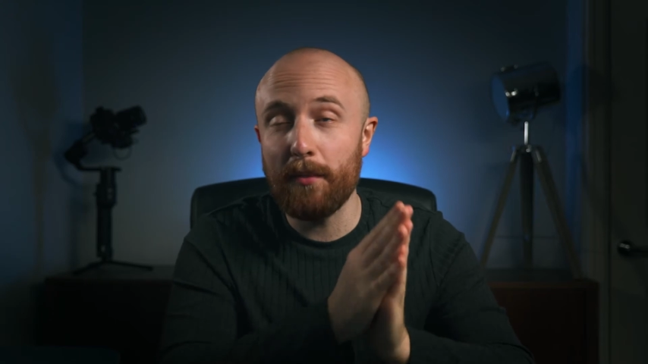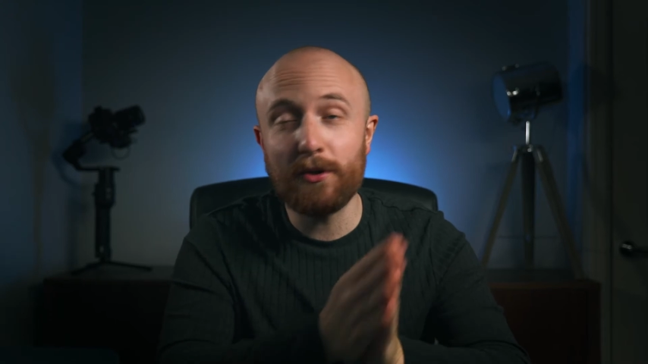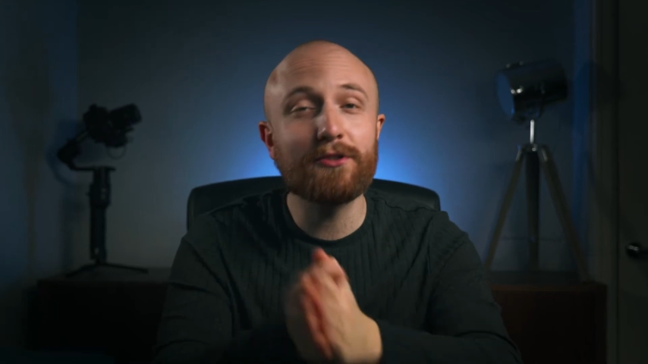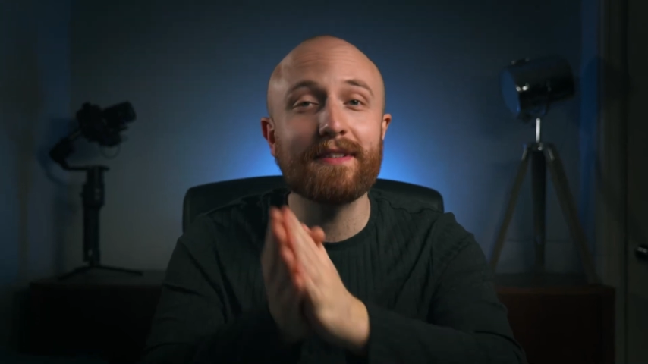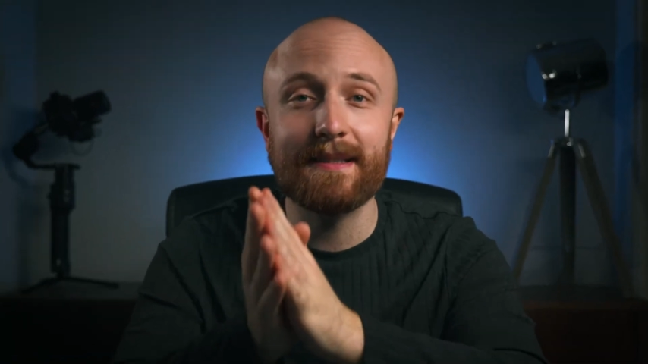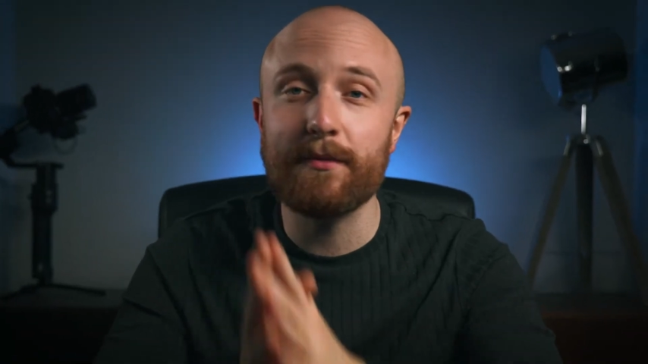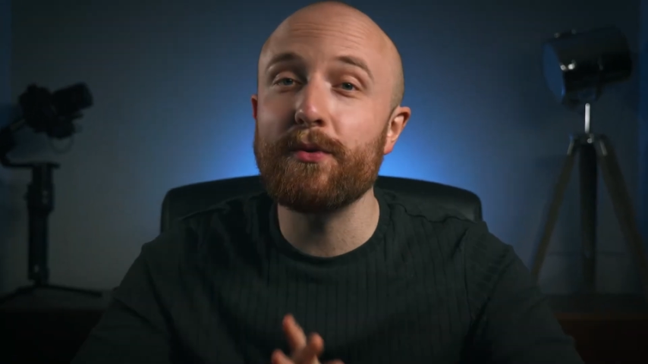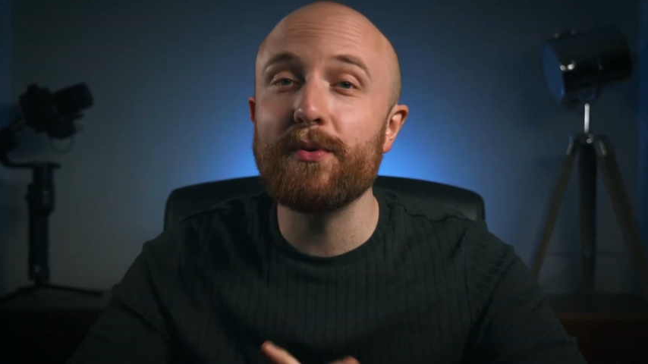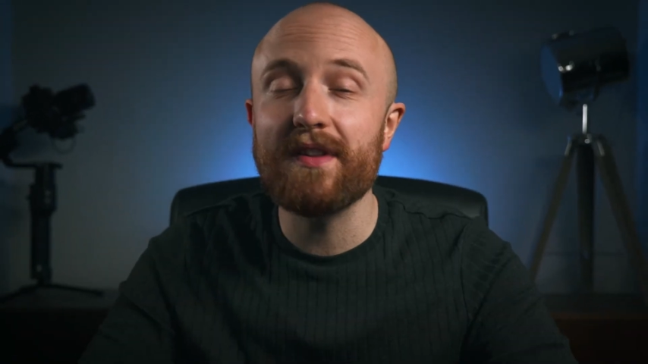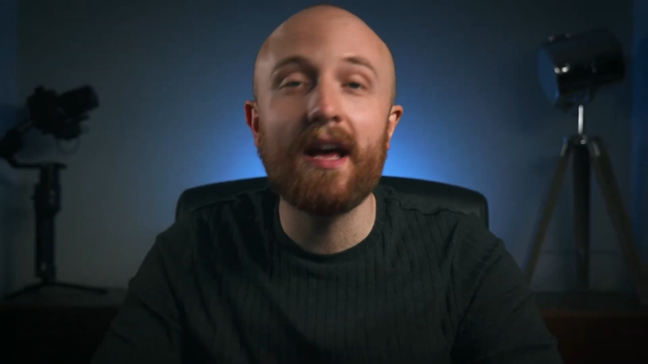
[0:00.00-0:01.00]
buttery
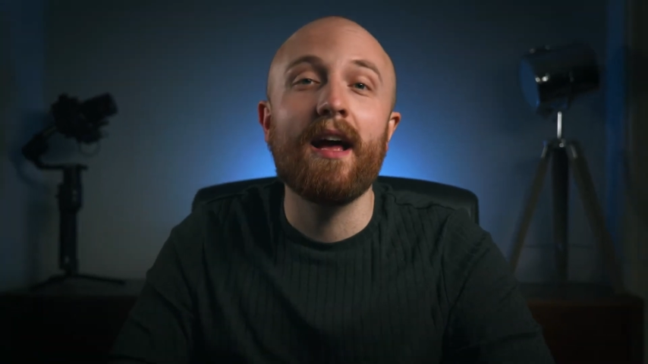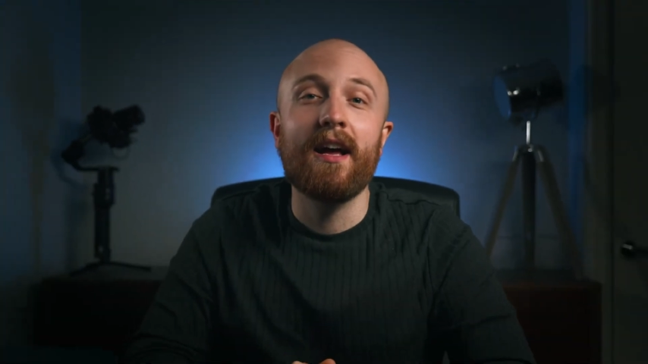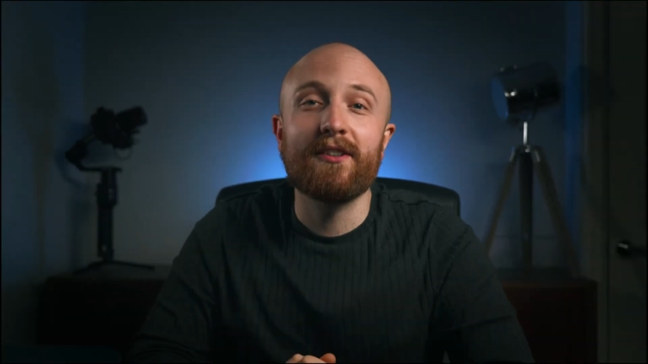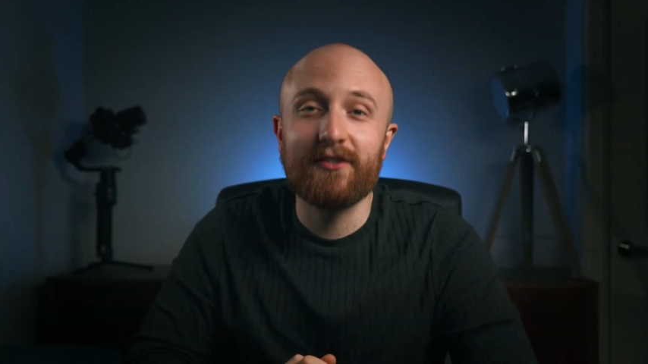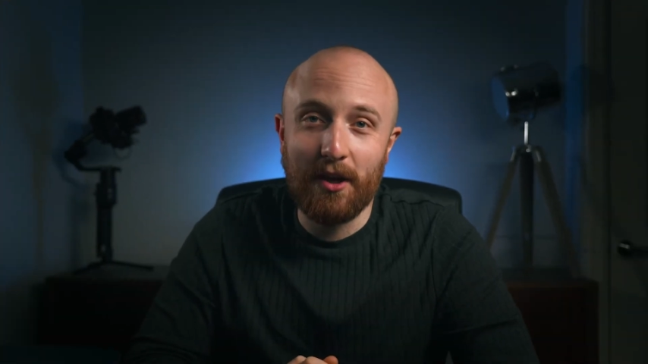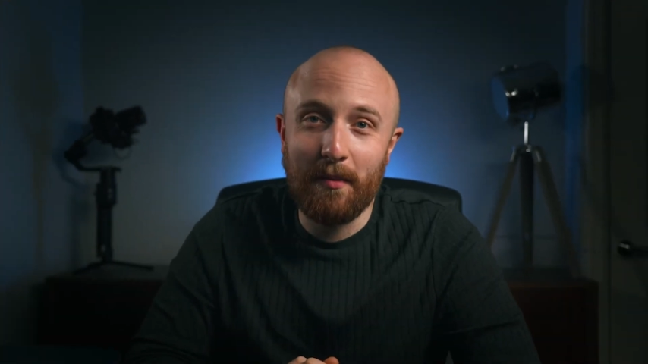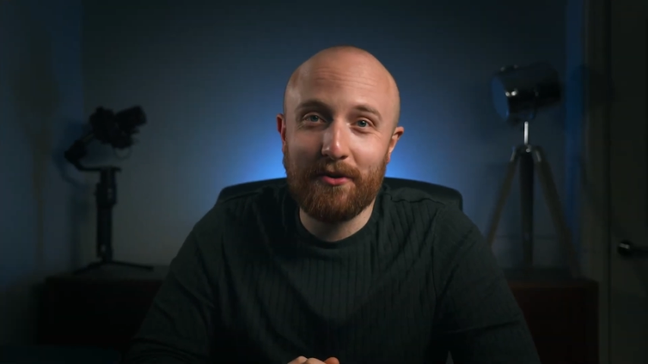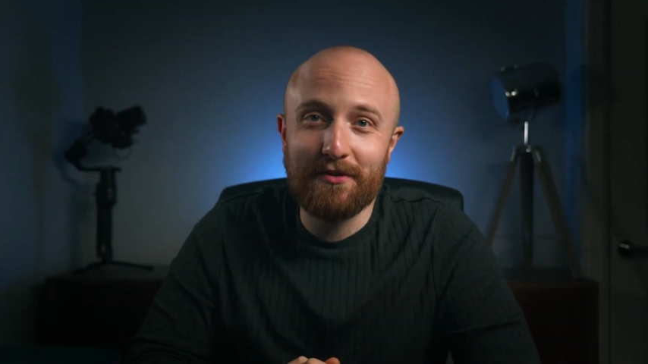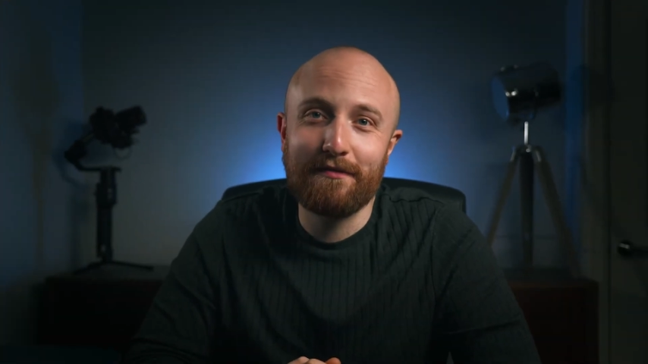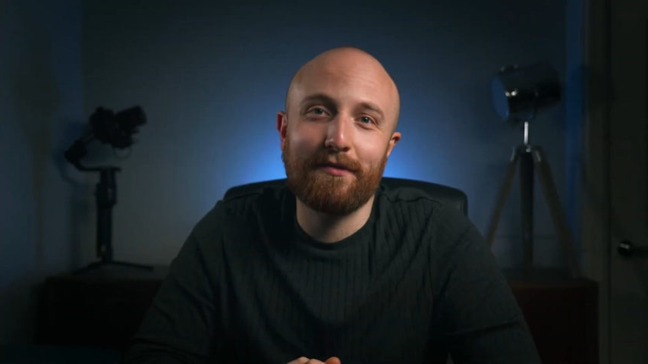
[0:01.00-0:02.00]
smooth slow
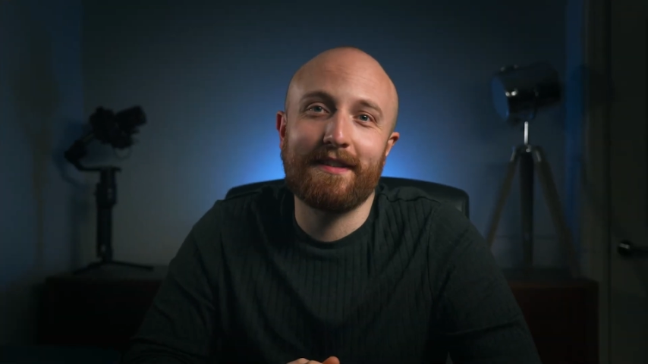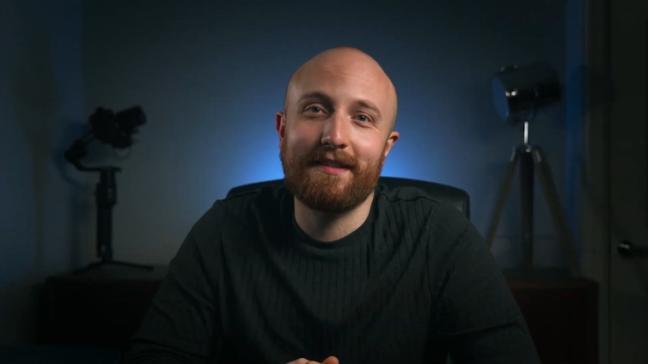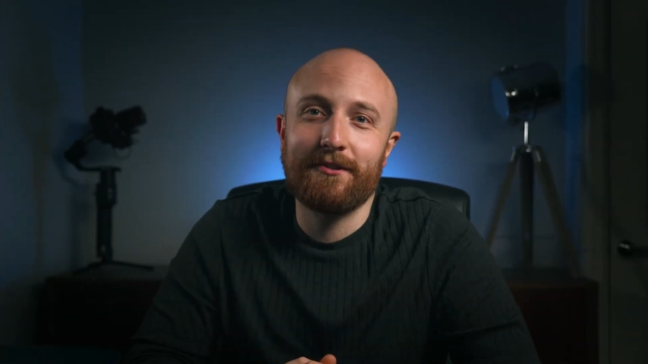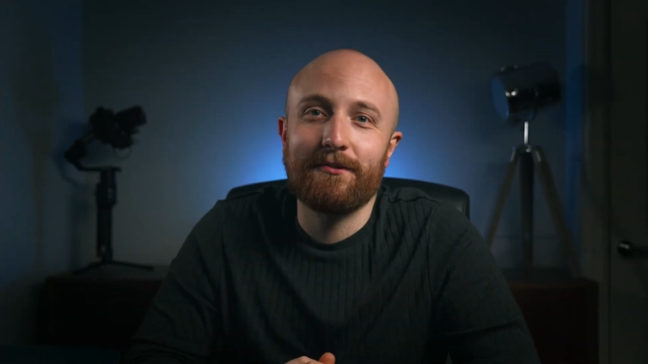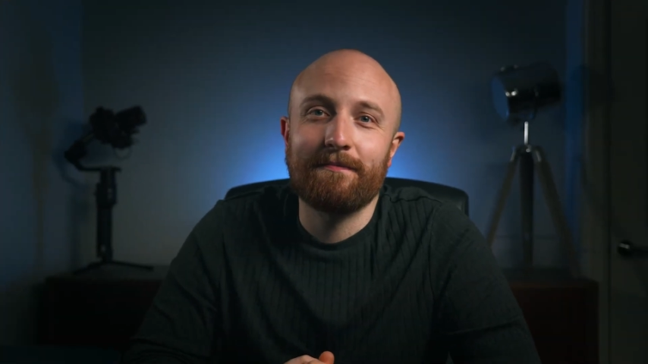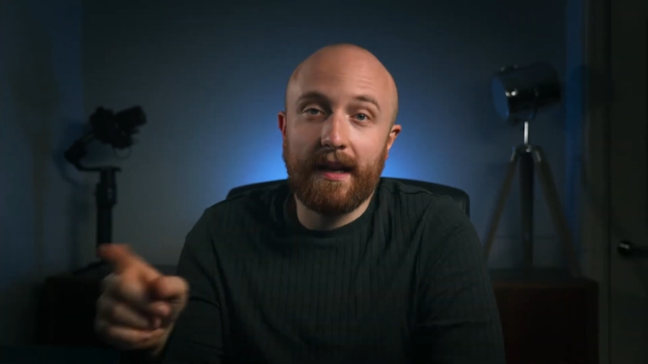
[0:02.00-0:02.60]
motion footage.